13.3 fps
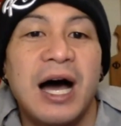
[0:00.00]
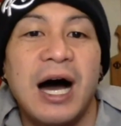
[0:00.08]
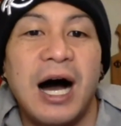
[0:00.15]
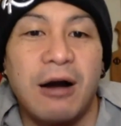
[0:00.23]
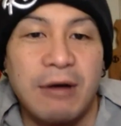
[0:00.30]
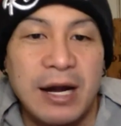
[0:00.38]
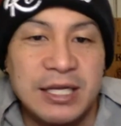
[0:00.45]

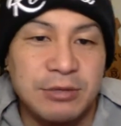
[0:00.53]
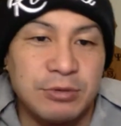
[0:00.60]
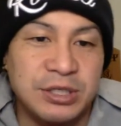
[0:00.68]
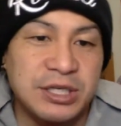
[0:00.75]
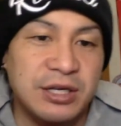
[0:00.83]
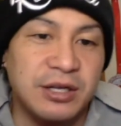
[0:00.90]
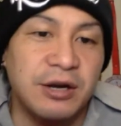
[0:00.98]
All right, so we're
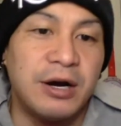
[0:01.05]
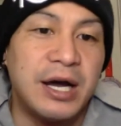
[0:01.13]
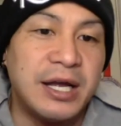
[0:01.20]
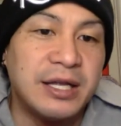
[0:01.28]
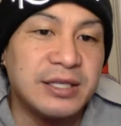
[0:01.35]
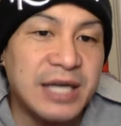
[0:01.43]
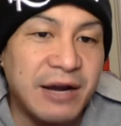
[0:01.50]
just going to go ahead
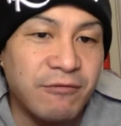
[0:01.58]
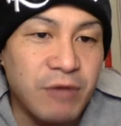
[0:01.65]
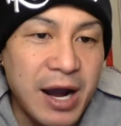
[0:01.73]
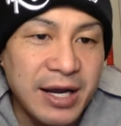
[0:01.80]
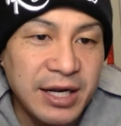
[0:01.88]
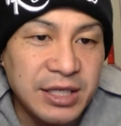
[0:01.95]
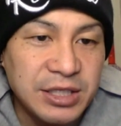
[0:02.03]
and dive
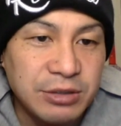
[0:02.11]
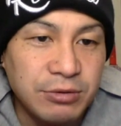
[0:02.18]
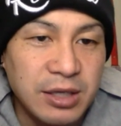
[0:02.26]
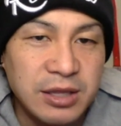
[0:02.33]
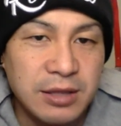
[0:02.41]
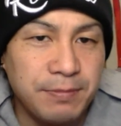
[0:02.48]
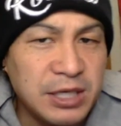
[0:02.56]
right into
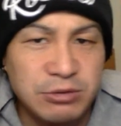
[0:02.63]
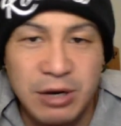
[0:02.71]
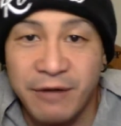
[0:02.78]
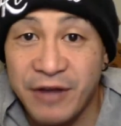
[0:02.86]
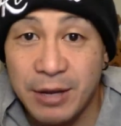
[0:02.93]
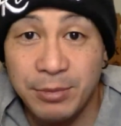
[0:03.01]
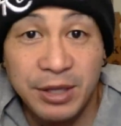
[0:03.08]
it. The Beast Rider
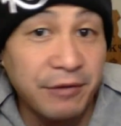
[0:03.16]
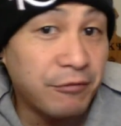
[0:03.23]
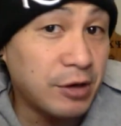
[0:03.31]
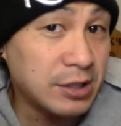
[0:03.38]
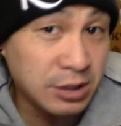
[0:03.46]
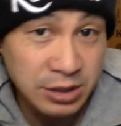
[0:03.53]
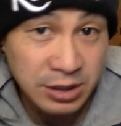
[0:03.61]
family
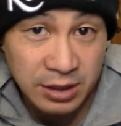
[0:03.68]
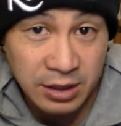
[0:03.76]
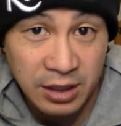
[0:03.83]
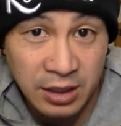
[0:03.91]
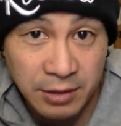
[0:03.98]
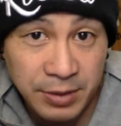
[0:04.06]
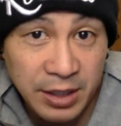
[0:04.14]
giveaways are
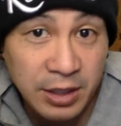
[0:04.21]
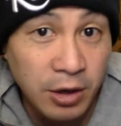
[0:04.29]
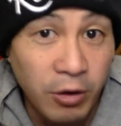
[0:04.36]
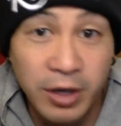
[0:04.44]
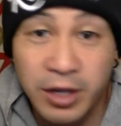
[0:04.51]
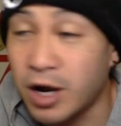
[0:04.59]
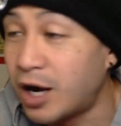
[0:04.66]
going to be
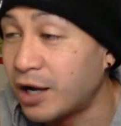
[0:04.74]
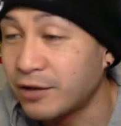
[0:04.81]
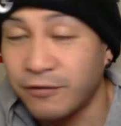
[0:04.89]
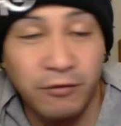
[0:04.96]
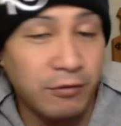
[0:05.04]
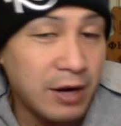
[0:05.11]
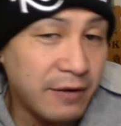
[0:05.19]
going on
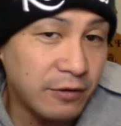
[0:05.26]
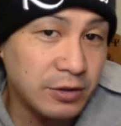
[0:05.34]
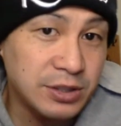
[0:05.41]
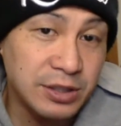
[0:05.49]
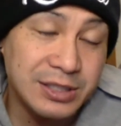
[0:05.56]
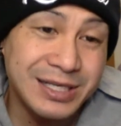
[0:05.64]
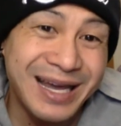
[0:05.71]
forever
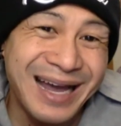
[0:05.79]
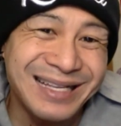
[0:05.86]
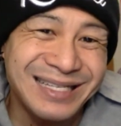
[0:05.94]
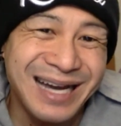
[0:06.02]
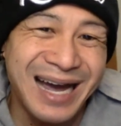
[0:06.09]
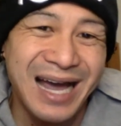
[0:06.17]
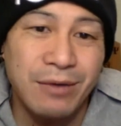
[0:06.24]
till the day I
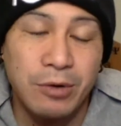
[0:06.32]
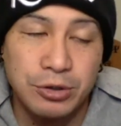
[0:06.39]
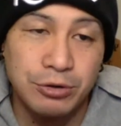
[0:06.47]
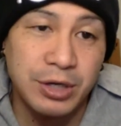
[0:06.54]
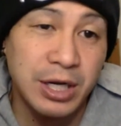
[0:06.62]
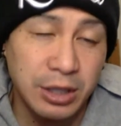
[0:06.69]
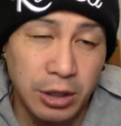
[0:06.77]
die. We're
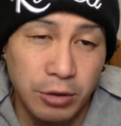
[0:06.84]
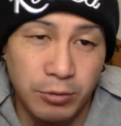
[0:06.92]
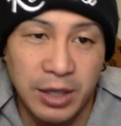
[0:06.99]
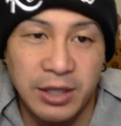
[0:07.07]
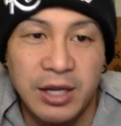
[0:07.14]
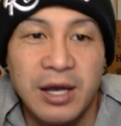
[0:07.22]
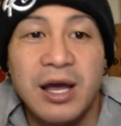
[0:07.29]
doing another
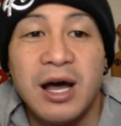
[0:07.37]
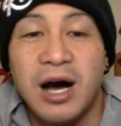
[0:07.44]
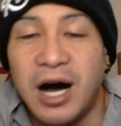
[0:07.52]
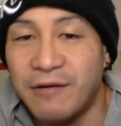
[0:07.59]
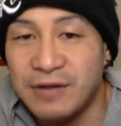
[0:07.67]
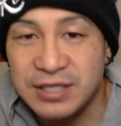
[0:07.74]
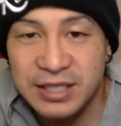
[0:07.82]
one,
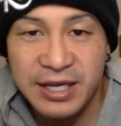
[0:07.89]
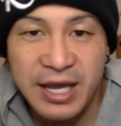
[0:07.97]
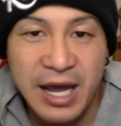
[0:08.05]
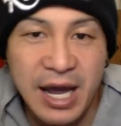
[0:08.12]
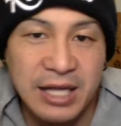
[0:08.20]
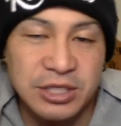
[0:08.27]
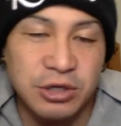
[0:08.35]
obviously,
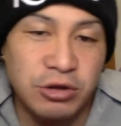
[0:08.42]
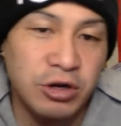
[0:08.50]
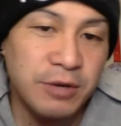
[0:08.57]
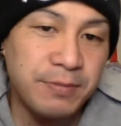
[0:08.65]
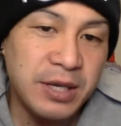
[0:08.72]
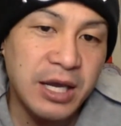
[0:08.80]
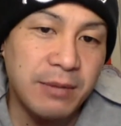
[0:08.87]
at
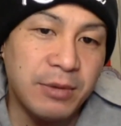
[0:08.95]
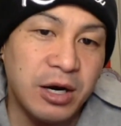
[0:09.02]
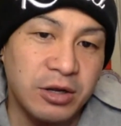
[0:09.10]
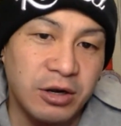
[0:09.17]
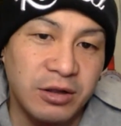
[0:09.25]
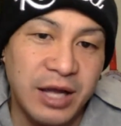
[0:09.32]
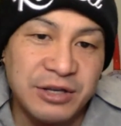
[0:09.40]
2:30 p.m.
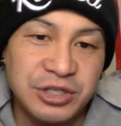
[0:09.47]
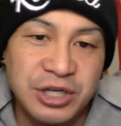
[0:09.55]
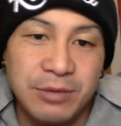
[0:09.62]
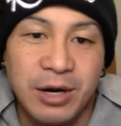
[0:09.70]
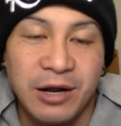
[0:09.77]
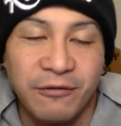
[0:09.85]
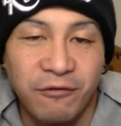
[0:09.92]
on our live
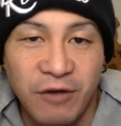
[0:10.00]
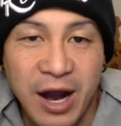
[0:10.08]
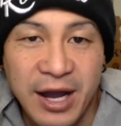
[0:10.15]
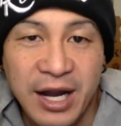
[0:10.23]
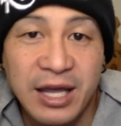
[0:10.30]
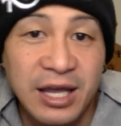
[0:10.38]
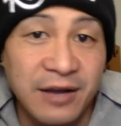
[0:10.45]
stream on
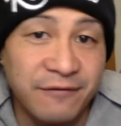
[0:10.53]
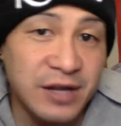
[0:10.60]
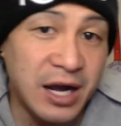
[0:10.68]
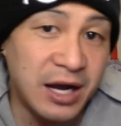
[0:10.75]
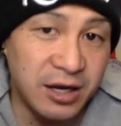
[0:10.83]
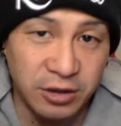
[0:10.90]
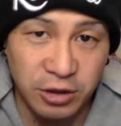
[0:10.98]
Friday, if
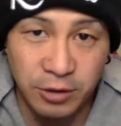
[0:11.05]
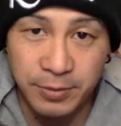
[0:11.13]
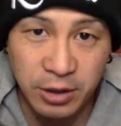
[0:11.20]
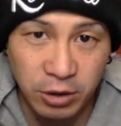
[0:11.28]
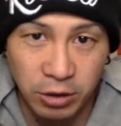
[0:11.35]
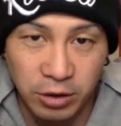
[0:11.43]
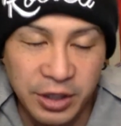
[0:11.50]
not a little bit
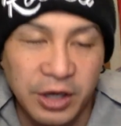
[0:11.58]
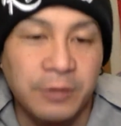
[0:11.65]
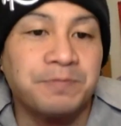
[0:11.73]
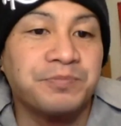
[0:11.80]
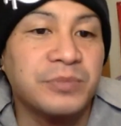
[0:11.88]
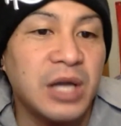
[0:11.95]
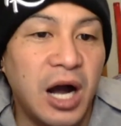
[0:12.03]
earlier.
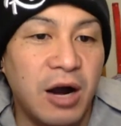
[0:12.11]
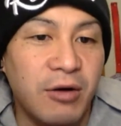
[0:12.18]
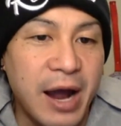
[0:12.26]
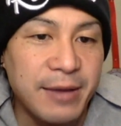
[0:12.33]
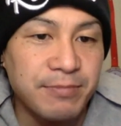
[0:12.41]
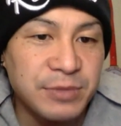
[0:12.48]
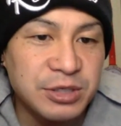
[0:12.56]
All
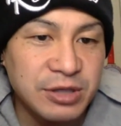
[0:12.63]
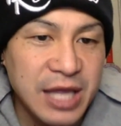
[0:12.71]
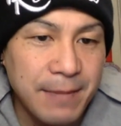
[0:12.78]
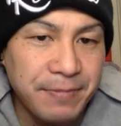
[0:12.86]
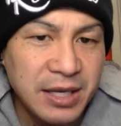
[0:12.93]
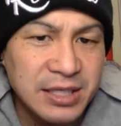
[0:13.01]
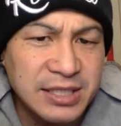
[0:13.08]
right, so with
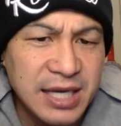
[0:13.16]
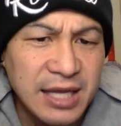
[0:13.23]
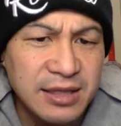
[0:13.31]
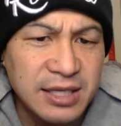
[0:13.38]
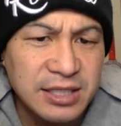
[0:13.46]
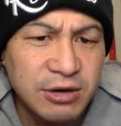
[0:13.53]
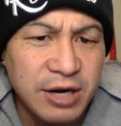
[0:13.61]
that being said,
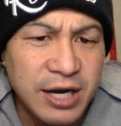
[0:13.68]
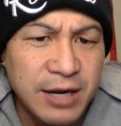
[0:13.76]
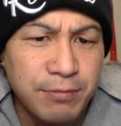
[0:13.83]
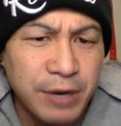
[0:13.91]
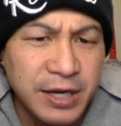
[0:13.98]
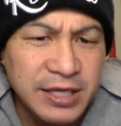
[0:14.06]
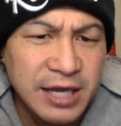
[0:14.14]
let's go ahead and
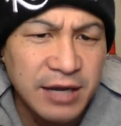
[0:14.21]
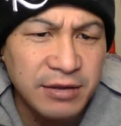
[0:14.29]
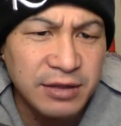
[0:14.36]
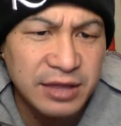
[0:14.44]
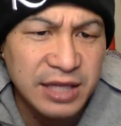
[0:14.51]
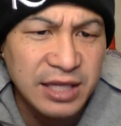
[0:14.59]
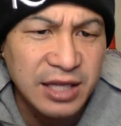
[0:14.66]
break down
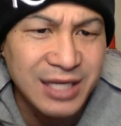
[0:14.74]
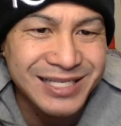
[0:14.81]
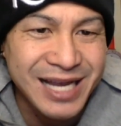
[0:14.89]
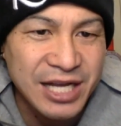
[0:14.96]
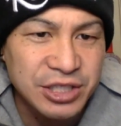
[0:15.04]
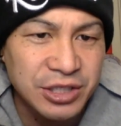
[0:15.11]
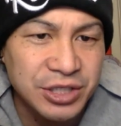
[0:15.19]
the Los
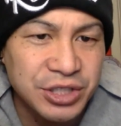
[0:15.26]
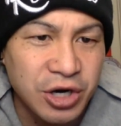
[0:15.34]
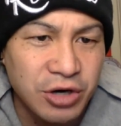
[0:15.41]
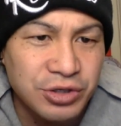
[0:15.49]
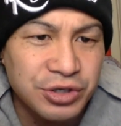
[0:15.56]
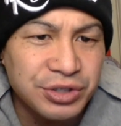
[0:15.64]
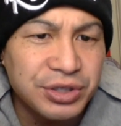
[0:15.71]
Angeles
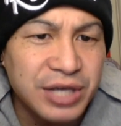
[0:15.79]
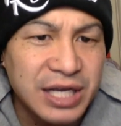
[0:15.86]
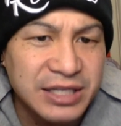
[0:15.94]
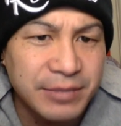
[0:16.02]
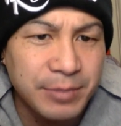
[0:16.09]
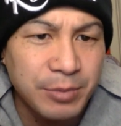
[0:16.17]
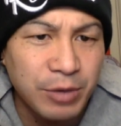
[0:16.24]
Chargers. You guys
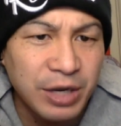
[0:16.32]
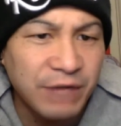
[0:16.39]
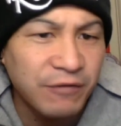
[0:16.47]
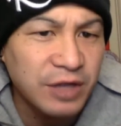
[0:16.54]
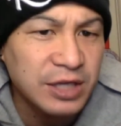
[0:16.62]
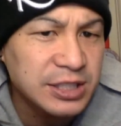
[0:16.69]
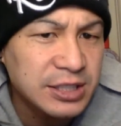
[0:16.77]
have been waiting for
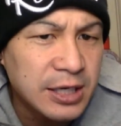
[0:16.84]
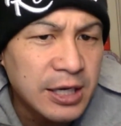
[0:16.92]
this.